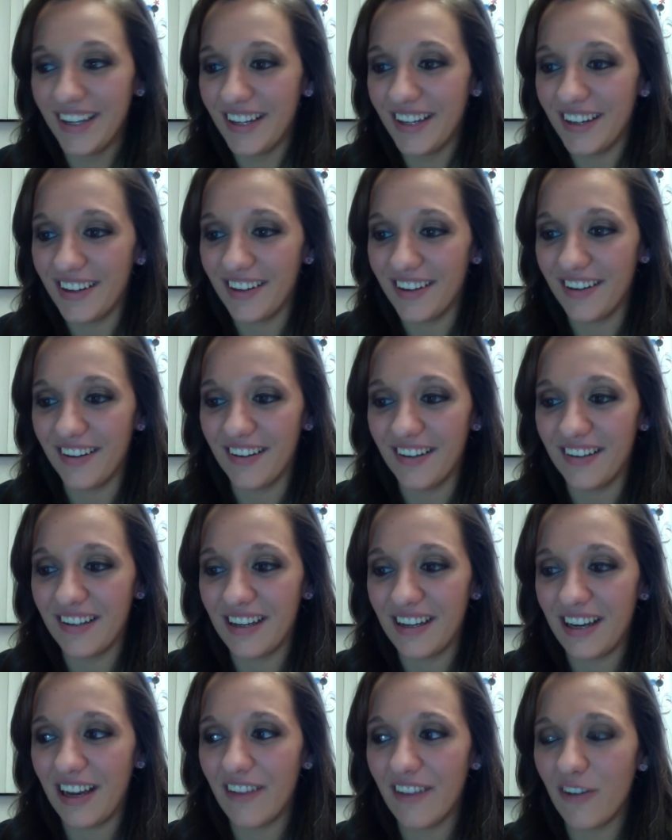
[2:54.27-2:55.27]
Uh,
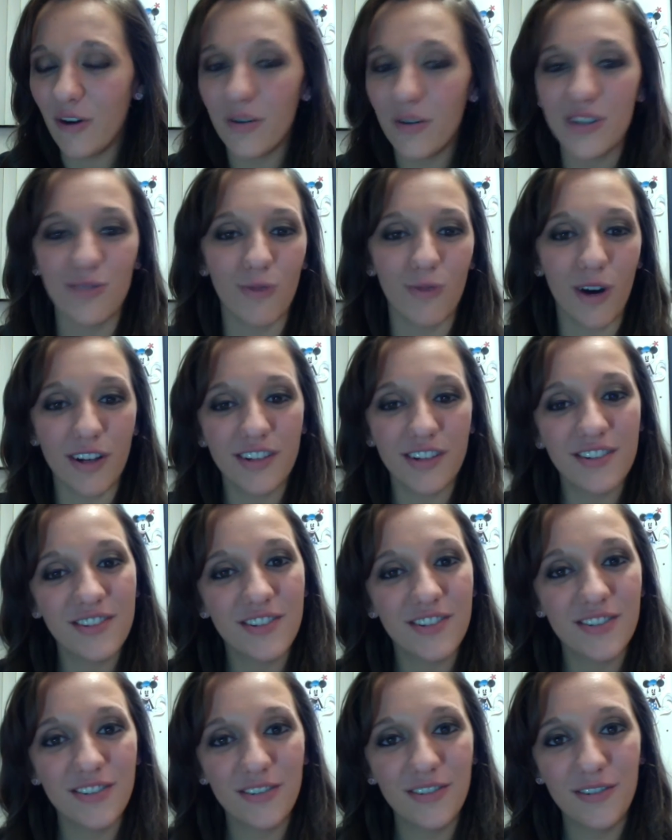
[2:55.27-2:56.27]
I've always wanted
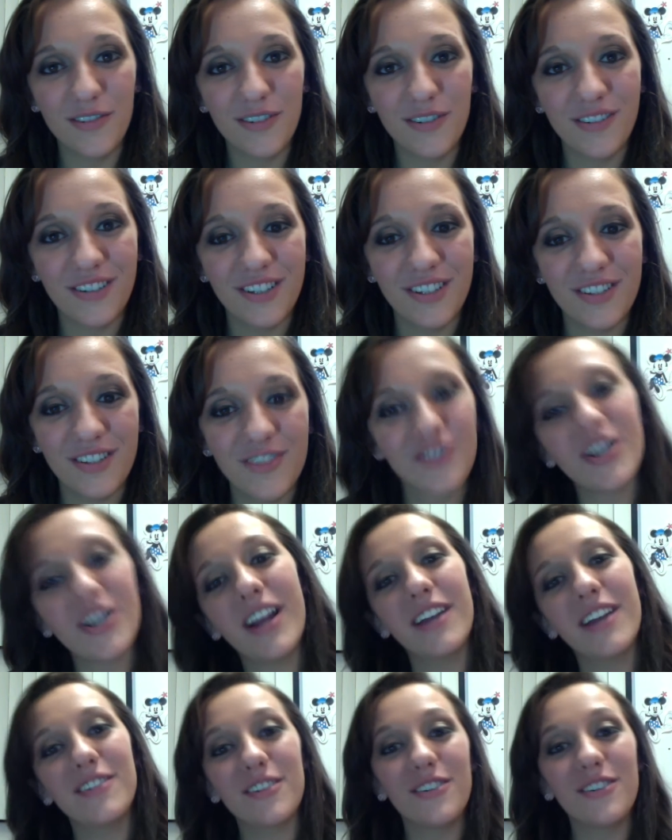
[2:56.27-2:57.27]
to
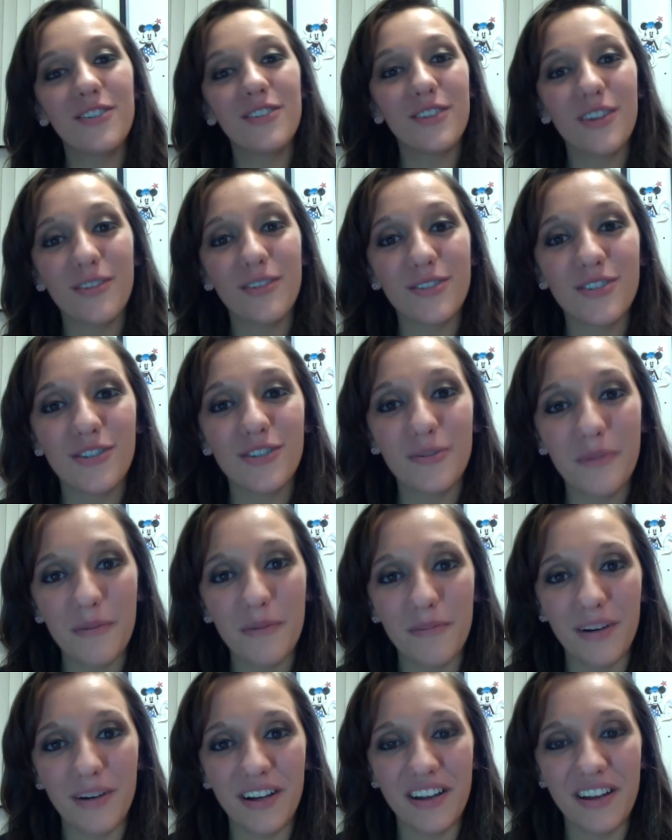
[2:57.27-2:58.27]
try to do YouTube,
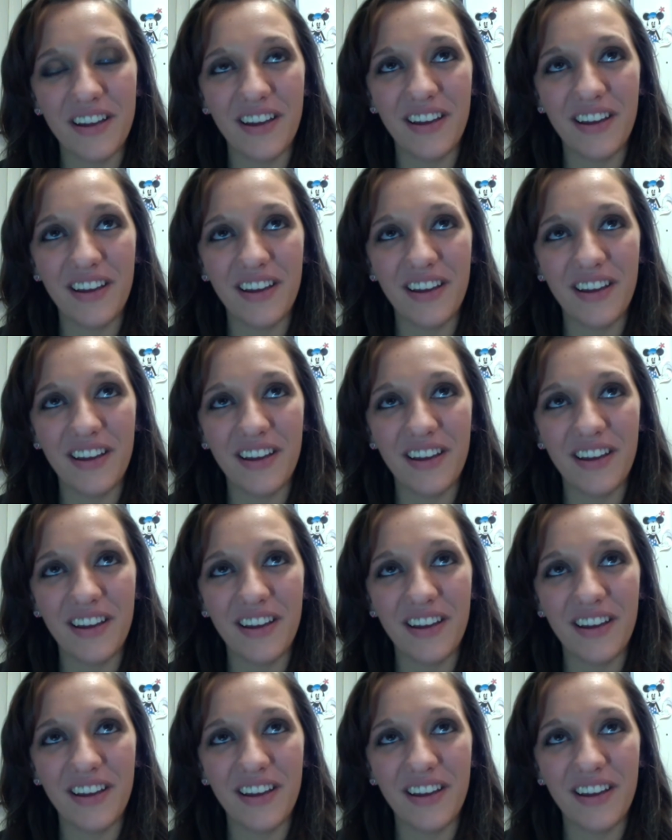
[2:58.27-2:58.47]
but